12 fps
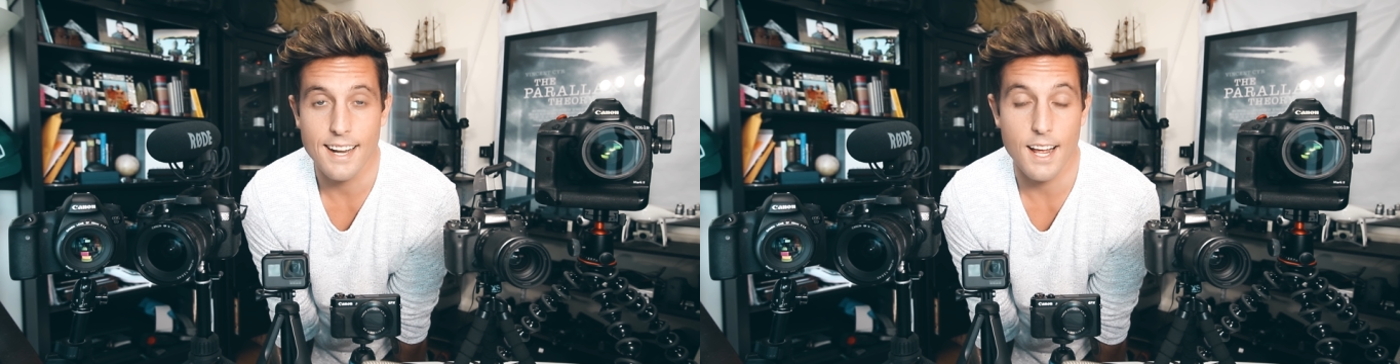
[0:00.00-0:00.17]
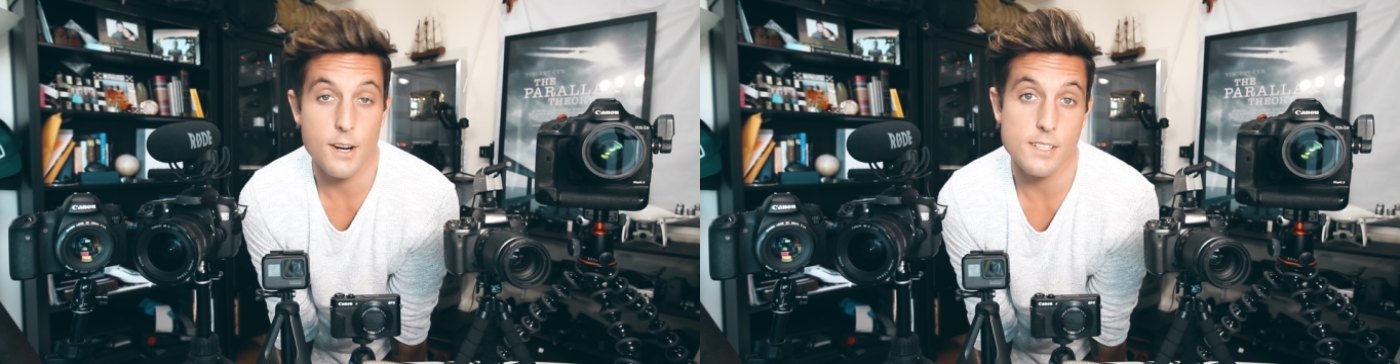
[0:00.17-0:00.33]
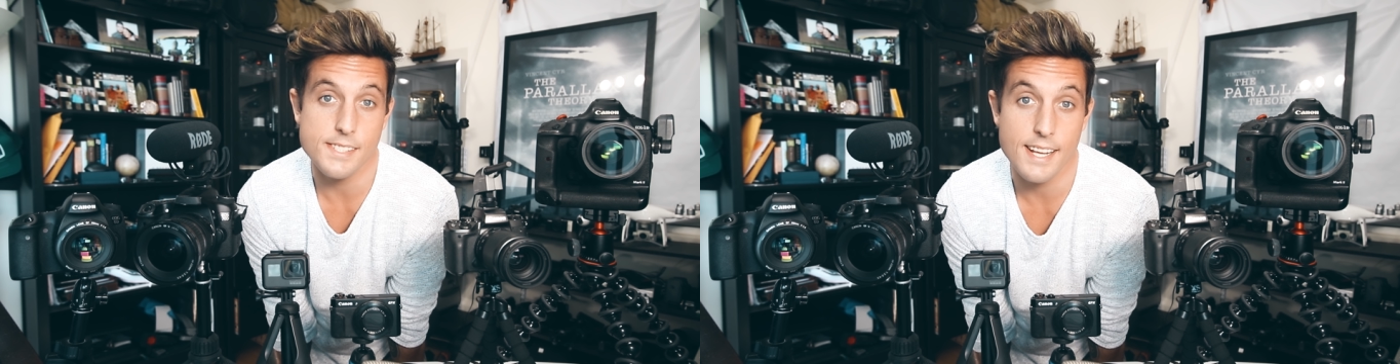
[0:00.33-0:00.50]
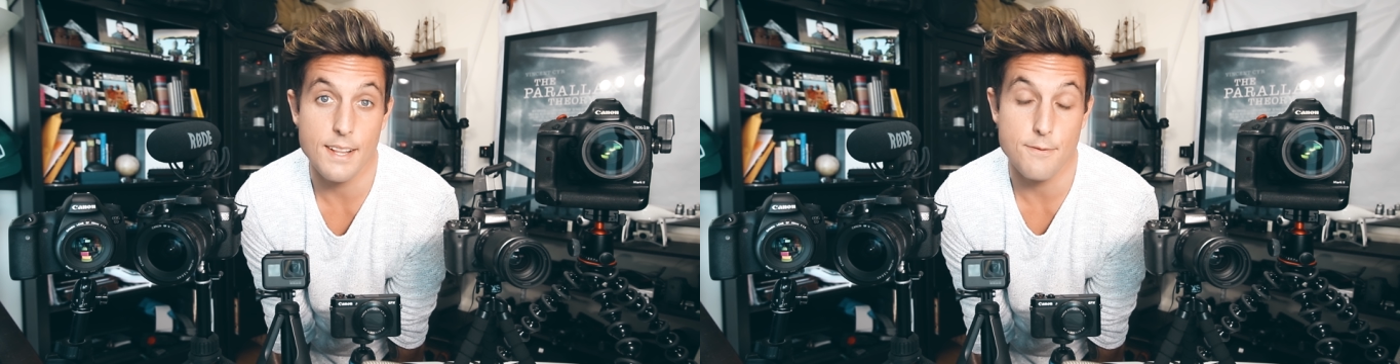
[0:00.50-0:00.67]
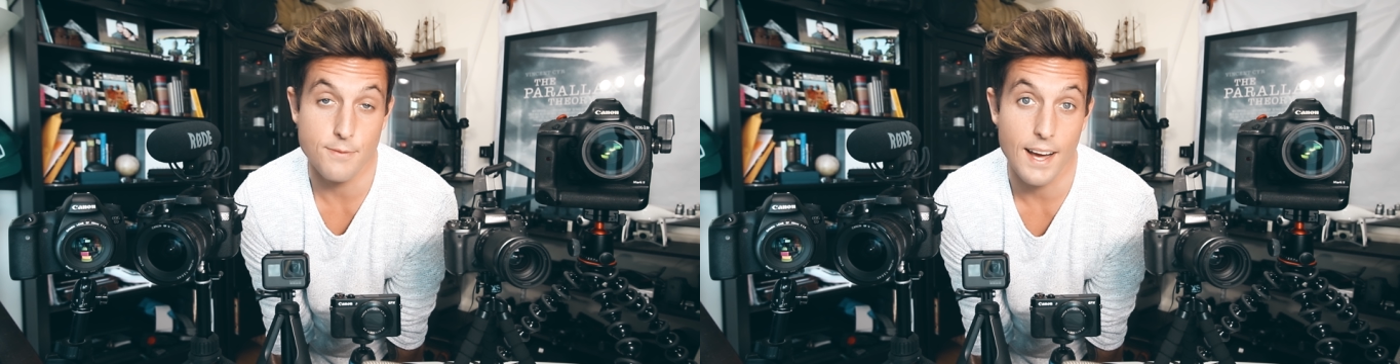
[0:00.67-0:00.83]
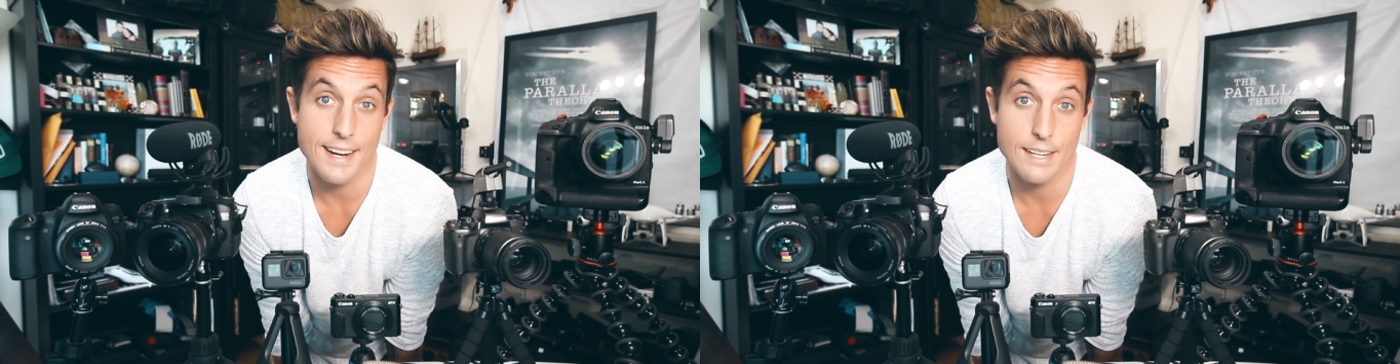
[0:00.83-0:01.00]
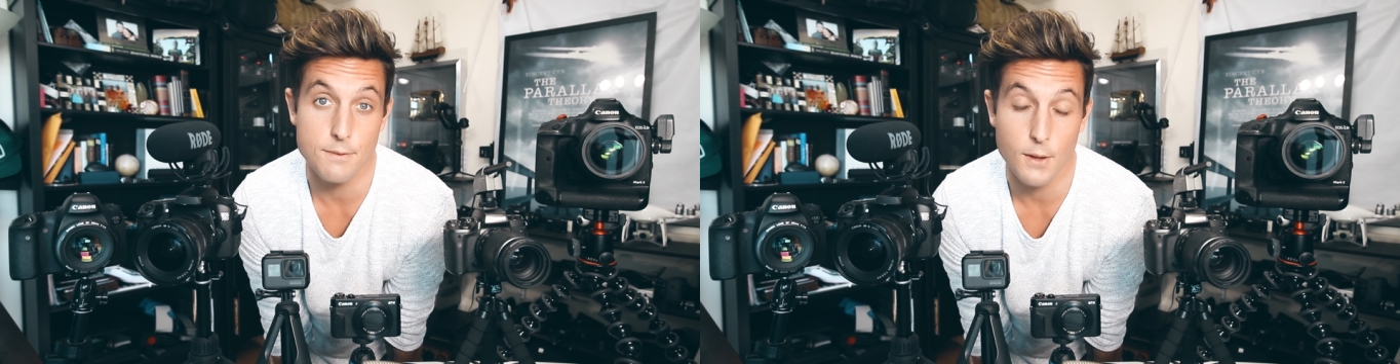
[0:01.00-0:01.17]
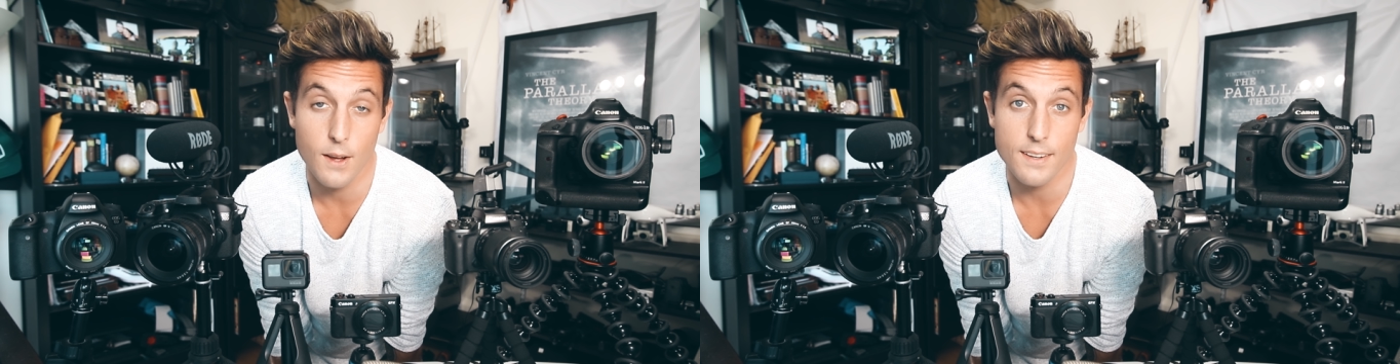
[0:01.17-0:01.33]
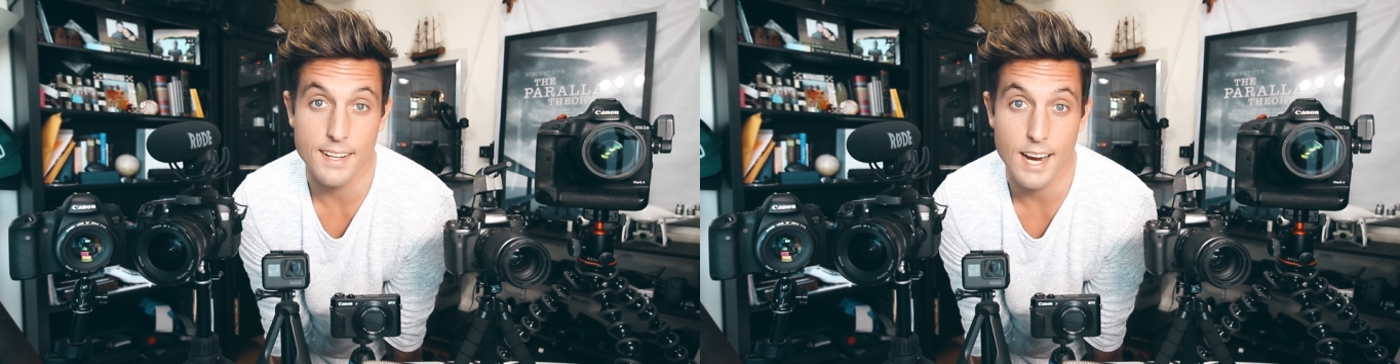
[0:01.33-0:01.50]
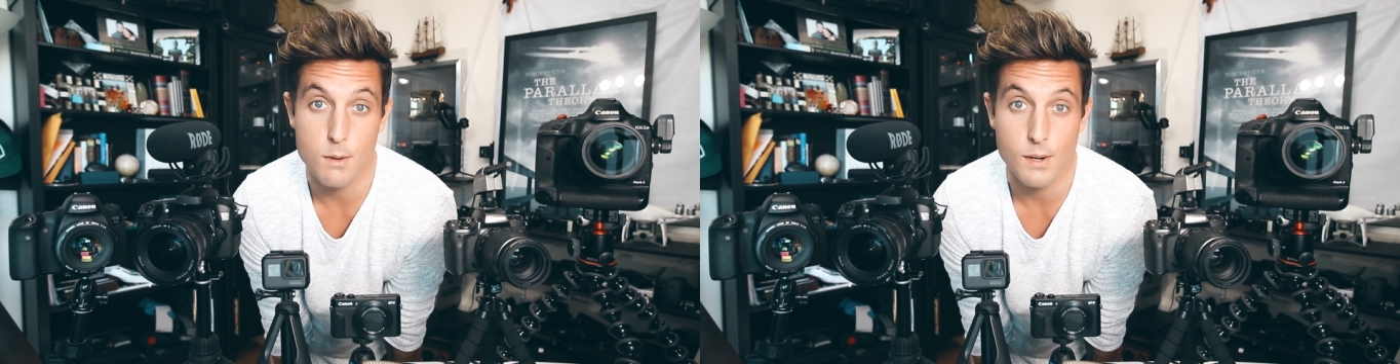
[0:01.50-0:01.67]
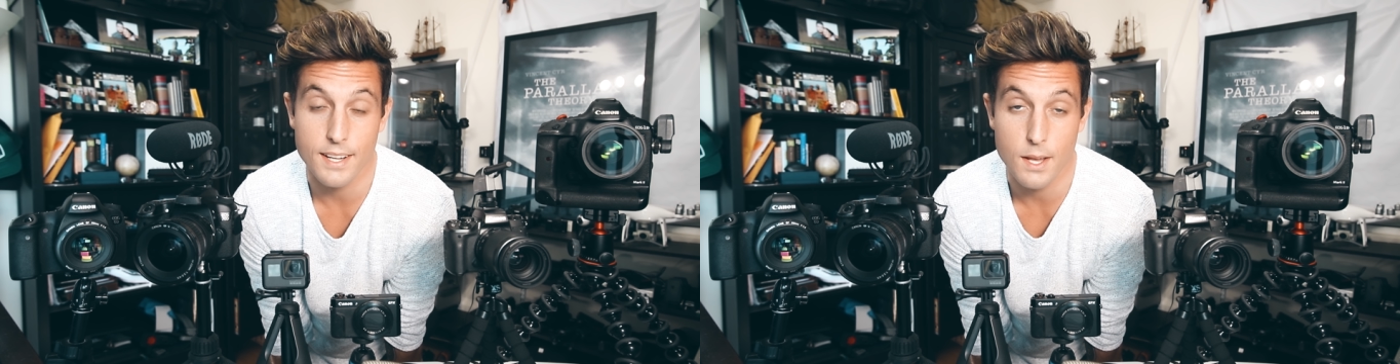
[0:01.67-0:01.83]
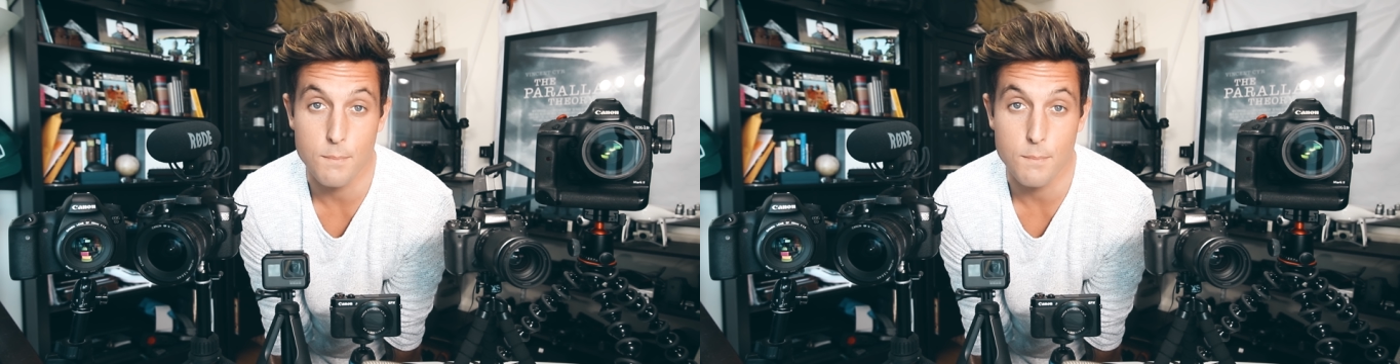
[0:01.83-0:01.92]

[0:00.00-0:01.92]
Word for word: and I understand that finding a vlogging camera